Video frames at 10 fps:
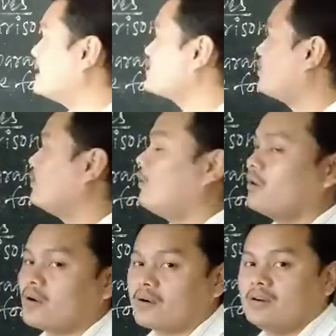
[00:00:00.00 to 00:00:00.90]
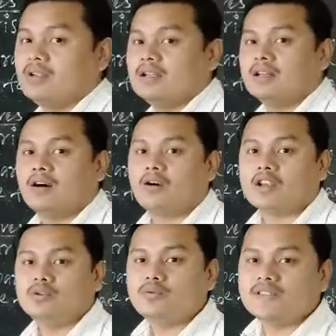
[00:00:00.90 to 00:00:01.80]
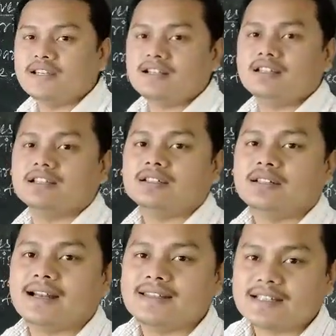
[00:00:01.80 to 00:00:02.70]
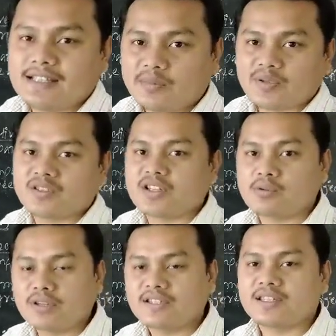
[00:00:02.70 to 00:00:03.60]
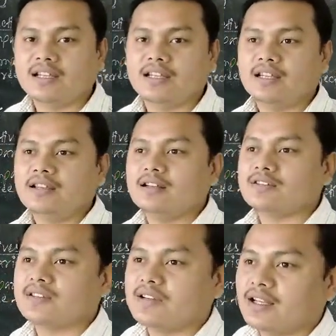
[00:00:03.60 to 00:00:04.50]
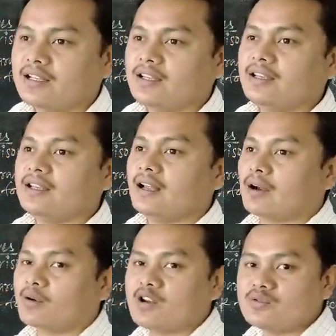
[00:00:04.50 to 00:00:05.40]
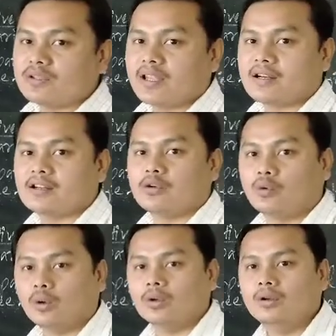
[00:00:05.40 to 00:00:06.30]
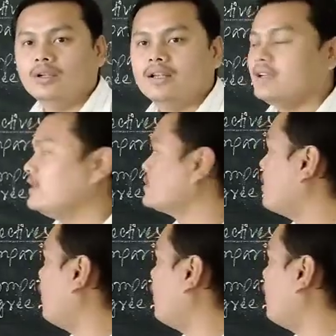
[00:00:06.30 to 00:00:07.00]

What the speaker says: That is called order. Or using the adjectives sequentially, serially, according to their rule, is